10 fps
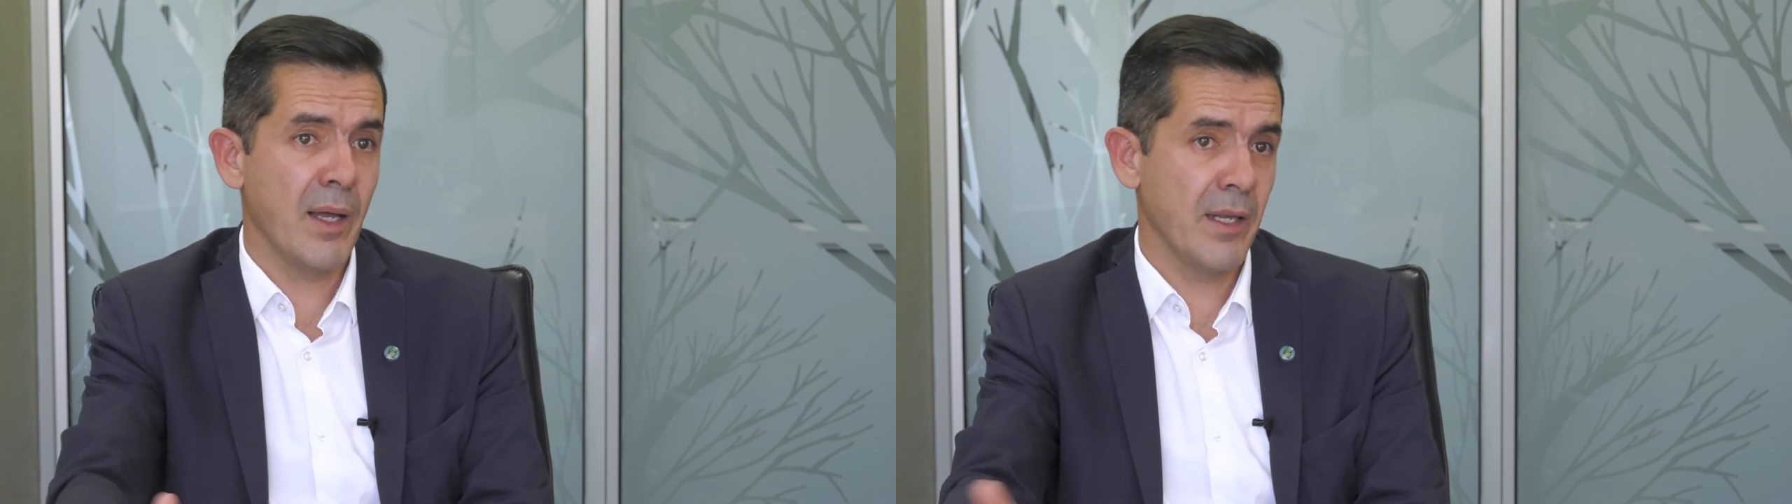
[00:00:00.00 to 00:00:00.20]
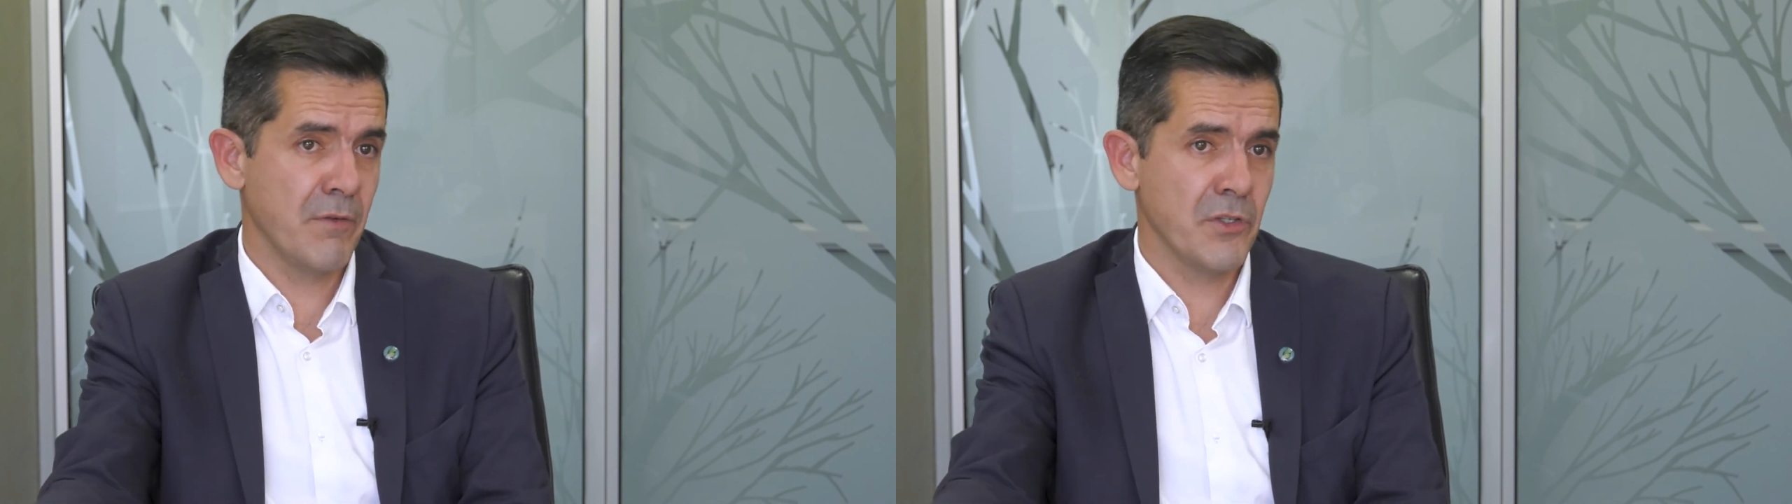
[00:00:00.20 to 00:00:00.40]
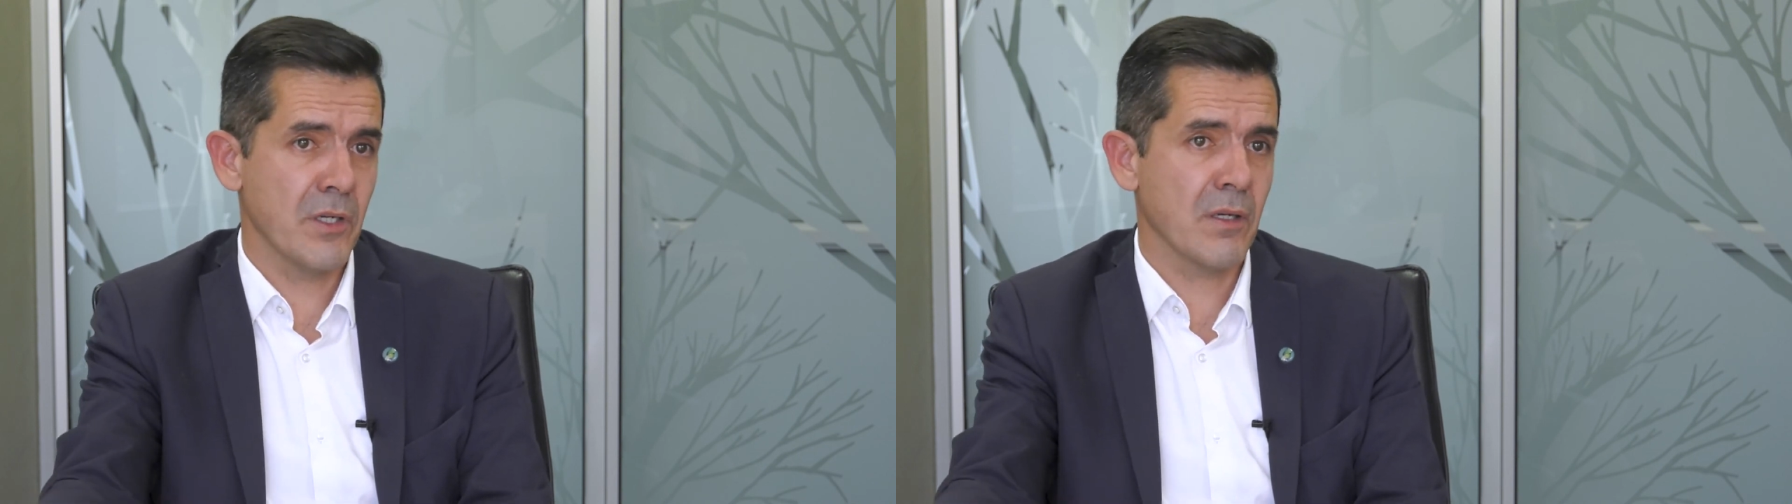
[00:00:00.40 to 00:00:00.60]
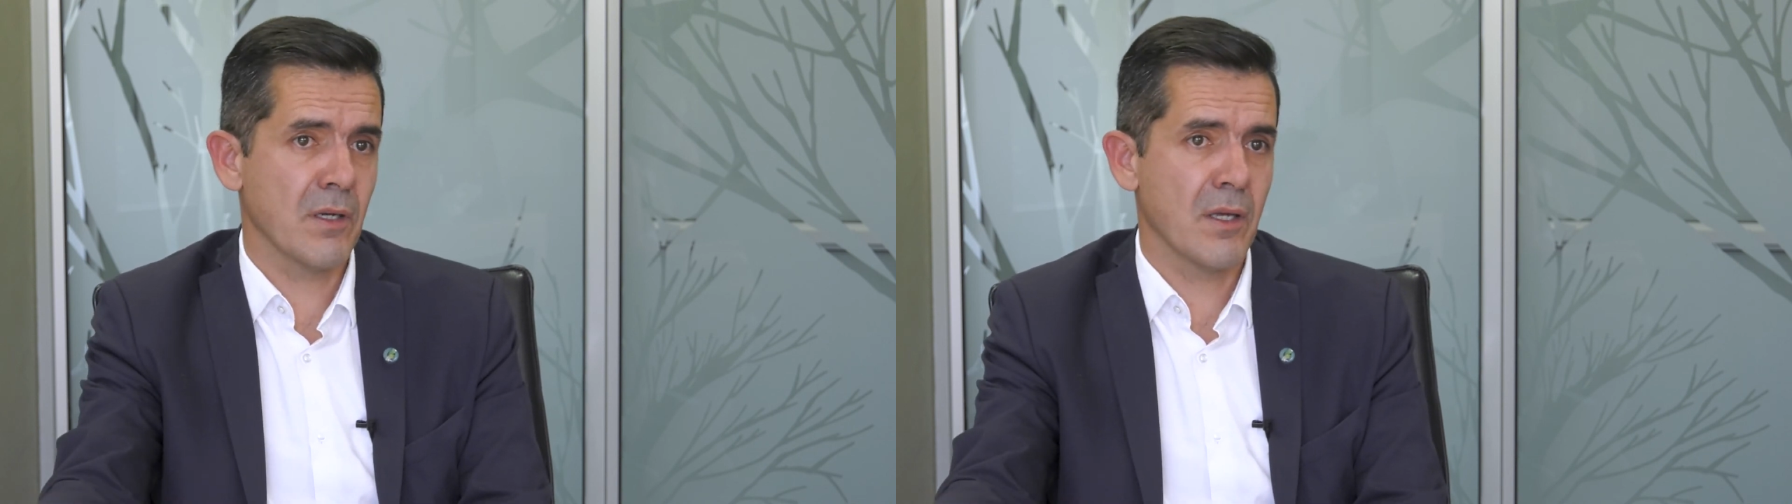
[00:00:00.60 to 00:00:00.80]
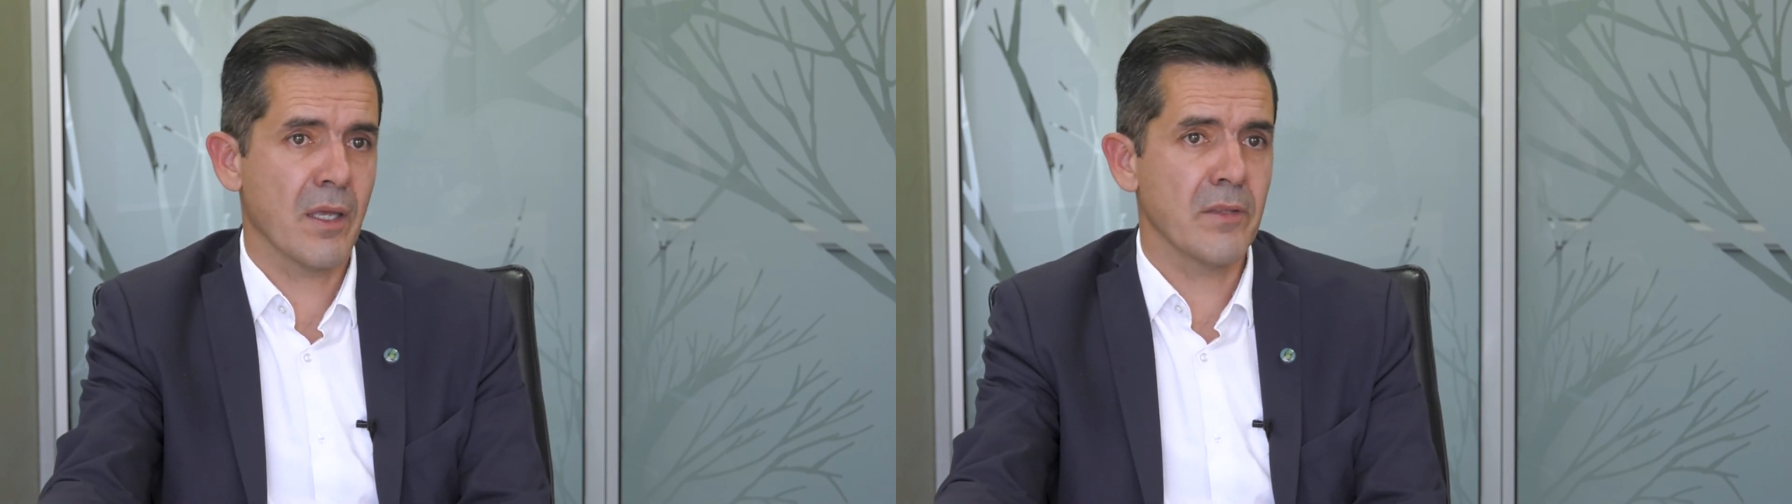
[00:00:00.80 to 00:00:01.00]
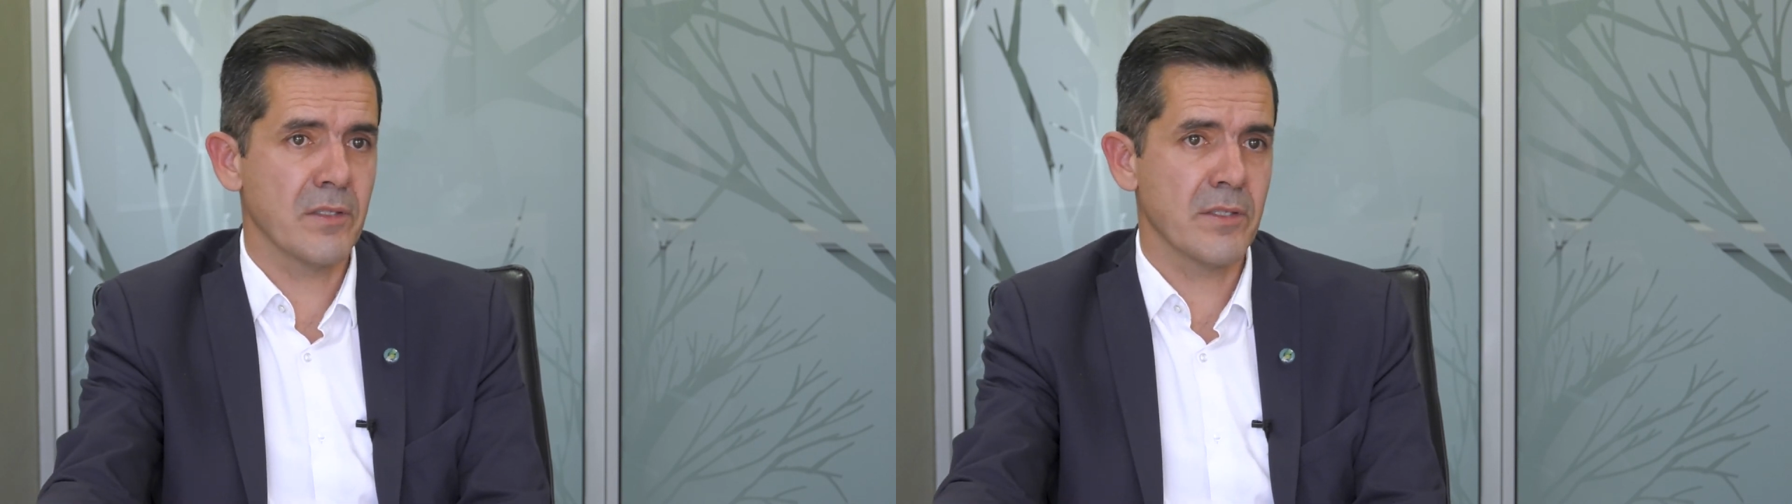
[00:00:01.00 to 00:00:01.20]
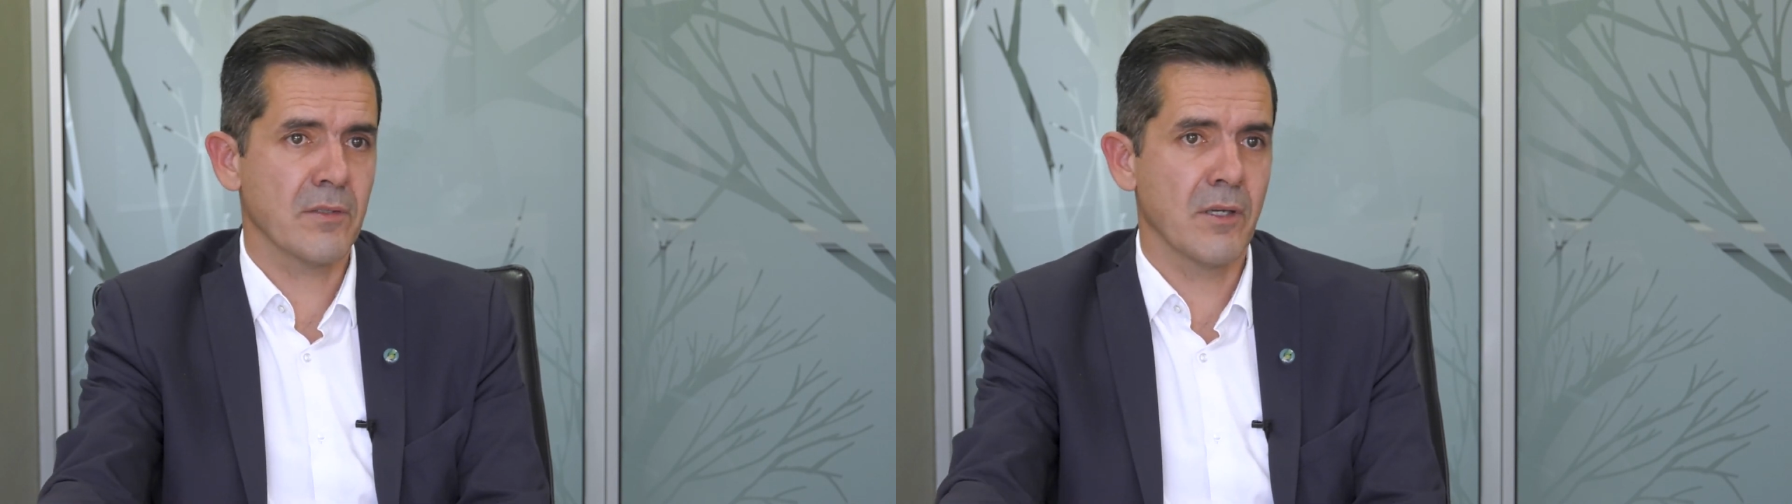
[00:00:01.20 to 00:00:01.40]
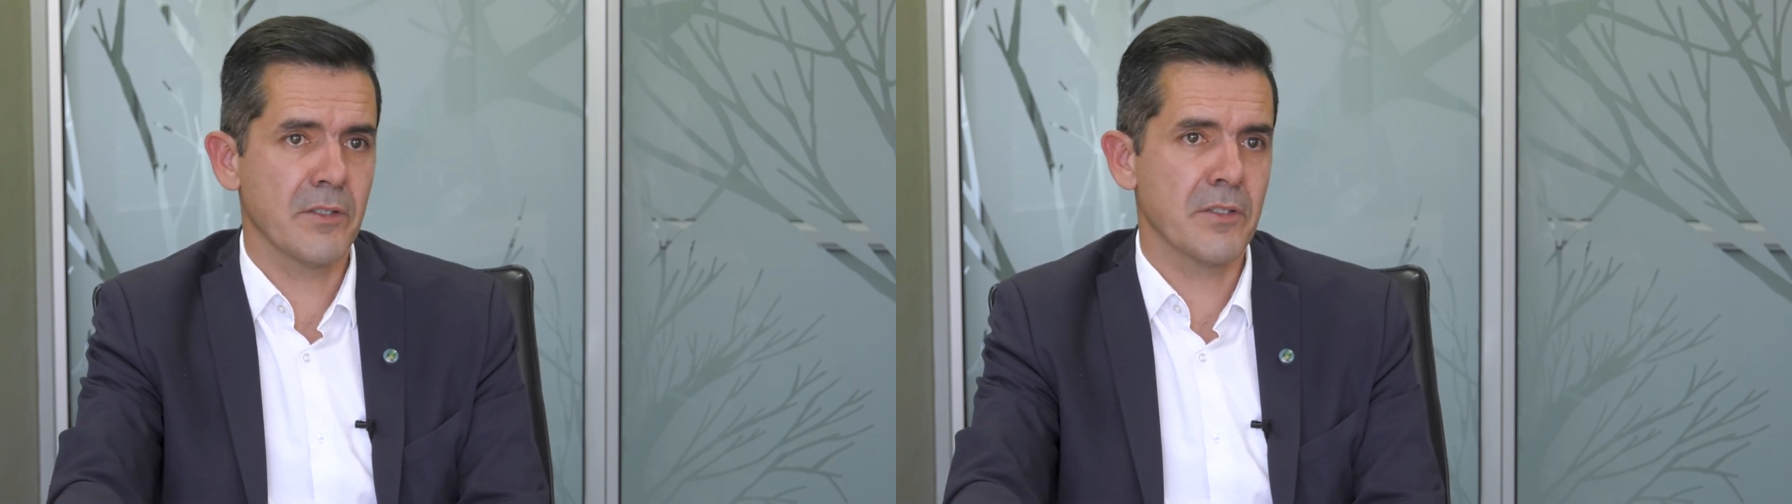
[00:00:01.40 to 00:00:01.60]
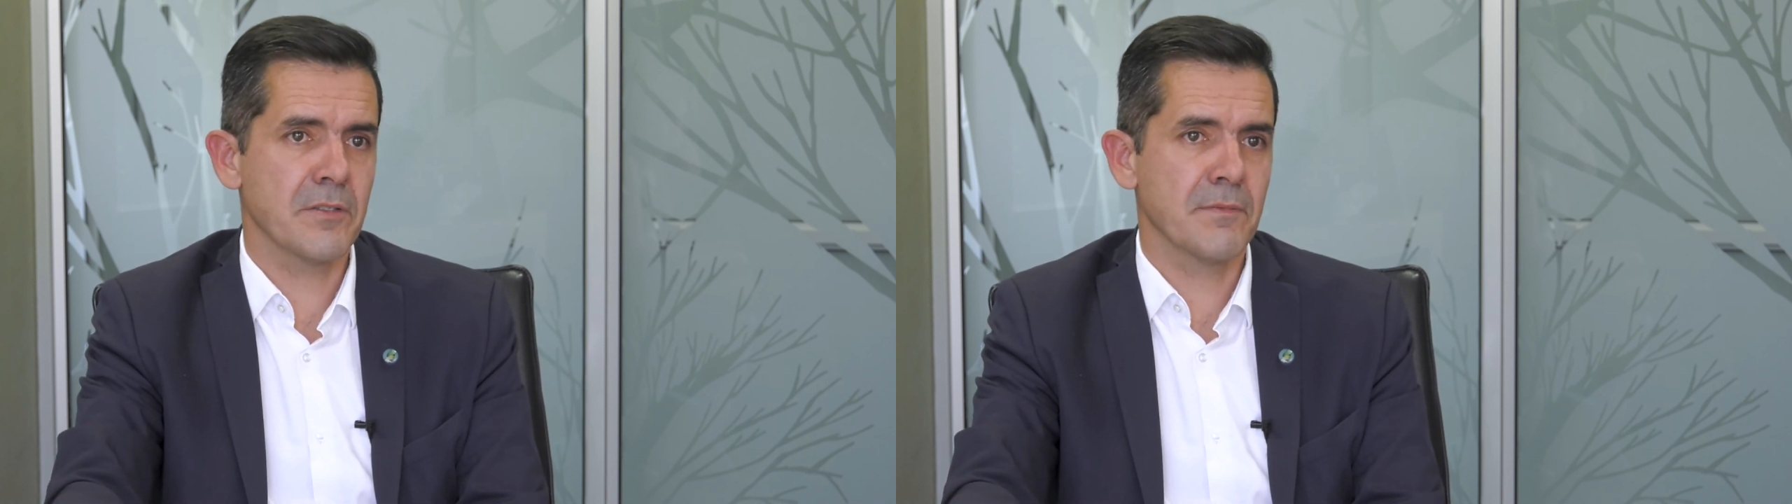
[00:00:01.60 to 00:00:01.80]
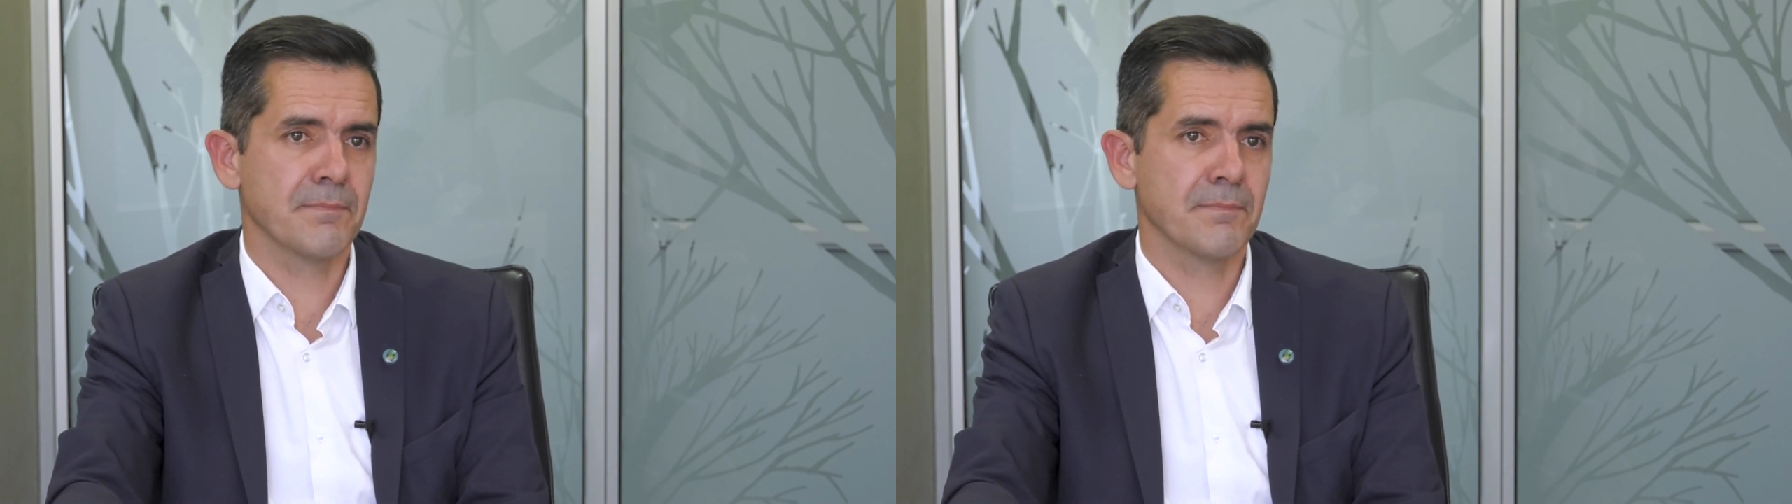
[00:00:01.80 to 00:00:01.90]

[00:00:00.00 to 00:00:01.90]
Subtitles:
leveraging these technologies.